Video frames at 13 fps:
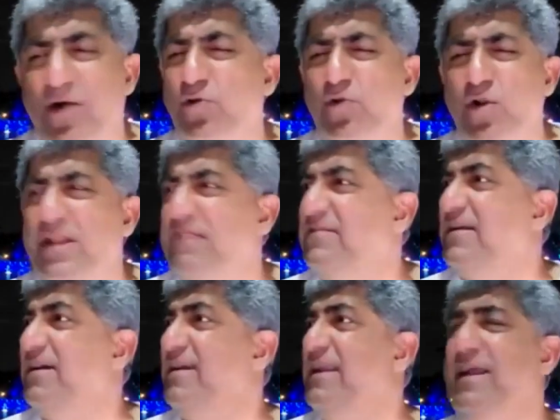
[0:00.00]
Who told this
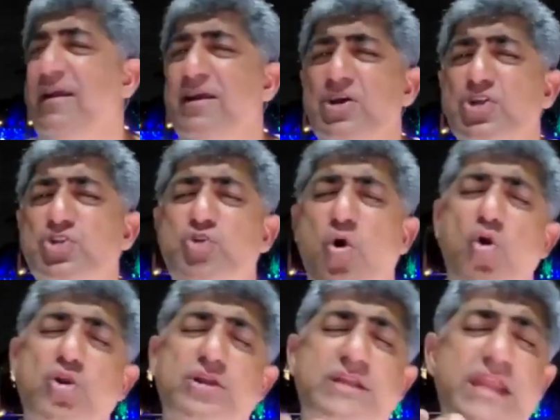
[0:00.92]
yearning?
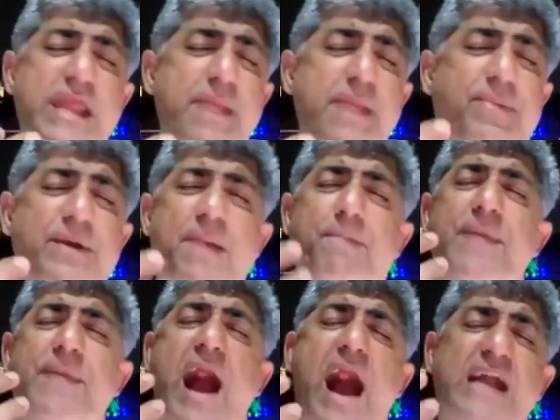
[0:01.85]
So deep.
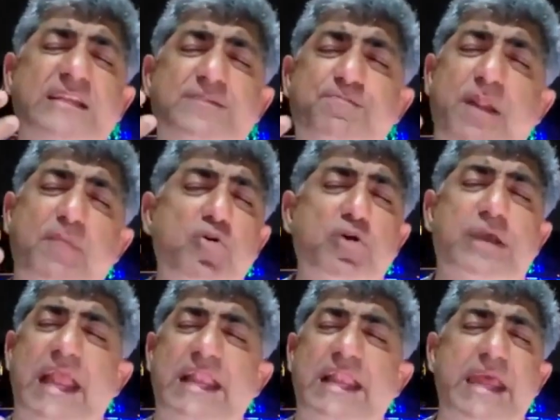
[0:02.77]
Pyaas, Prabhu
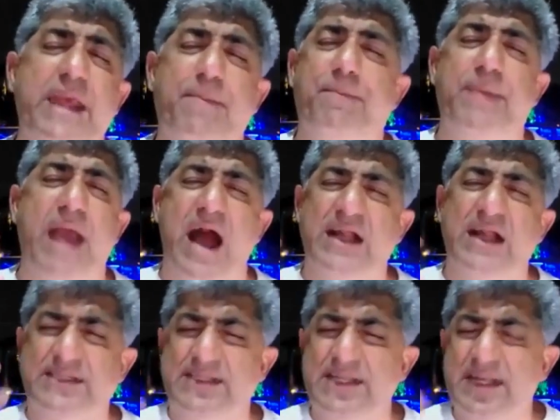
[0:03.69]
ke liye
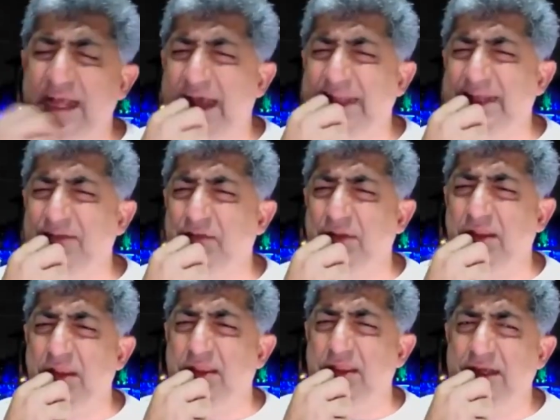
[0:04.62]
pyaas. I think it
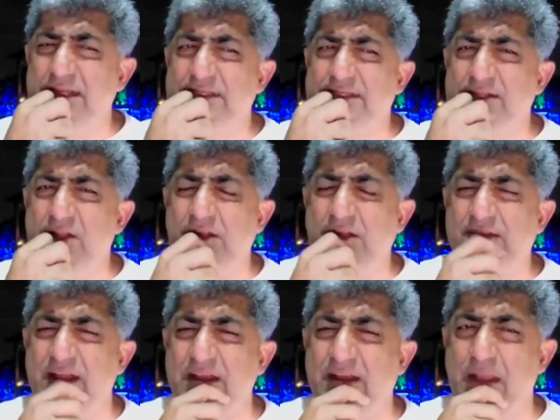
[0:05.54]
was not
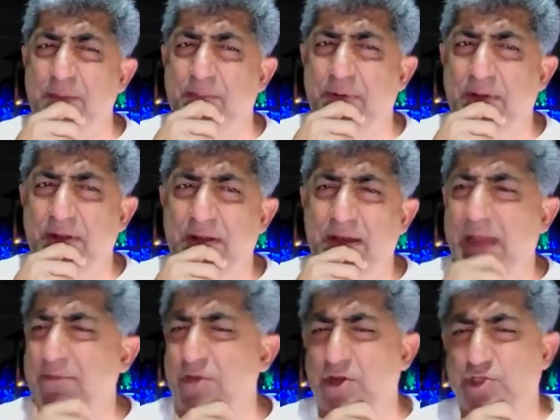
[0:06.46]
Sankalp.
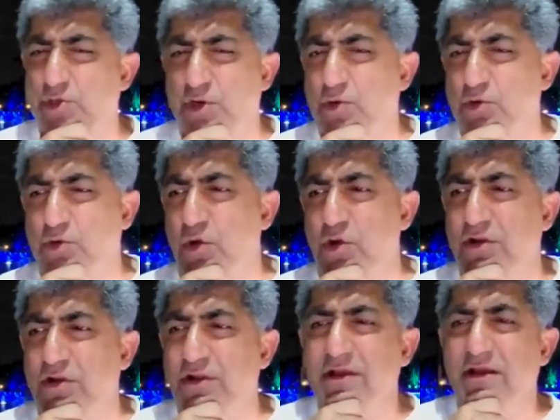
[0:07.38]
I'm not sure who told.
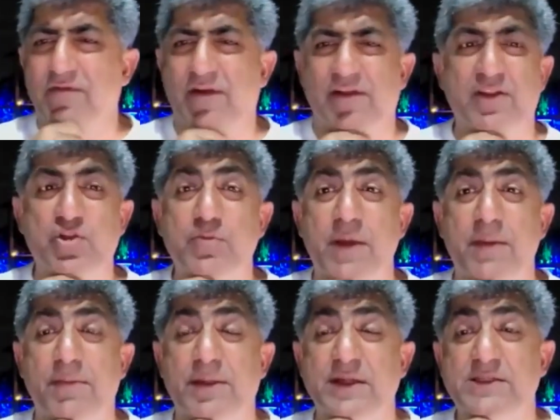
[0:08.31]
One of the new
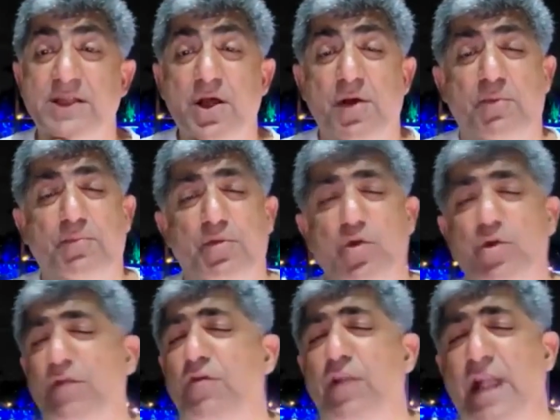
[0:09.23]
members.
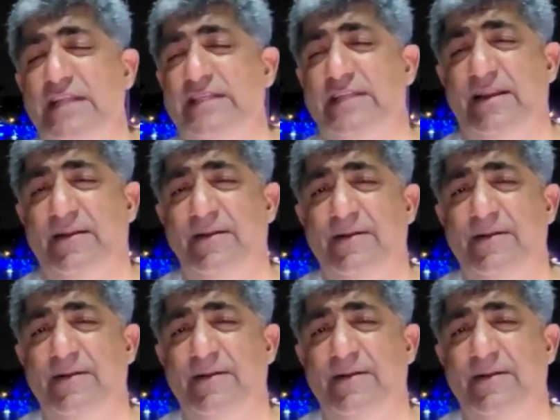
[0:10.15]
Beautiful answer.